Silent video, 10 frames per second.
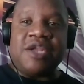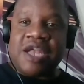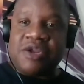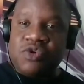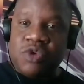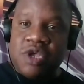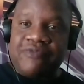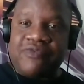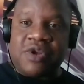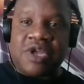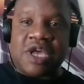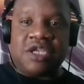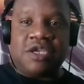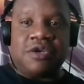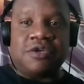knew him for a lot of
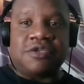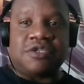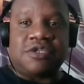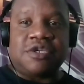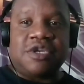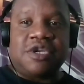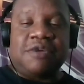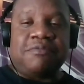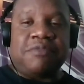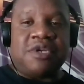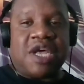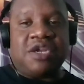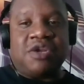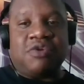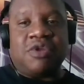years, but not
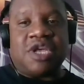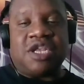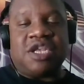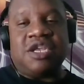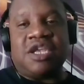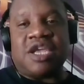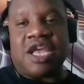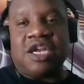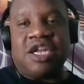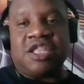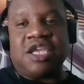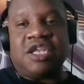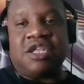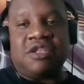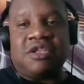knowing that he had
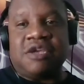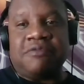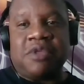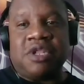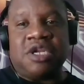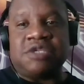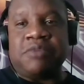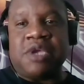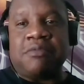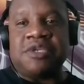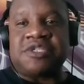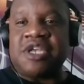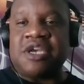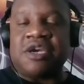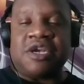anything, the ability to be able to
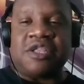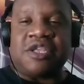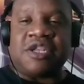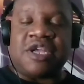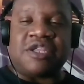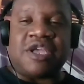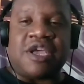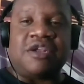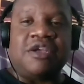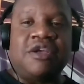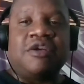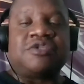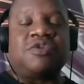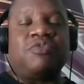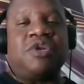sing or anything like that. No.
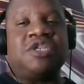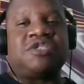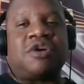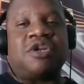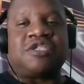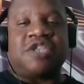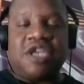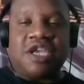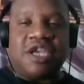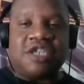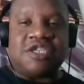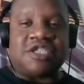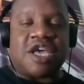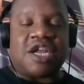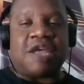So when he started singing, it just
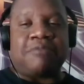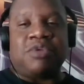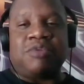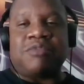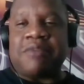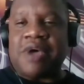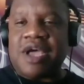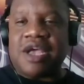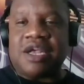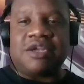kind of like blew my mind.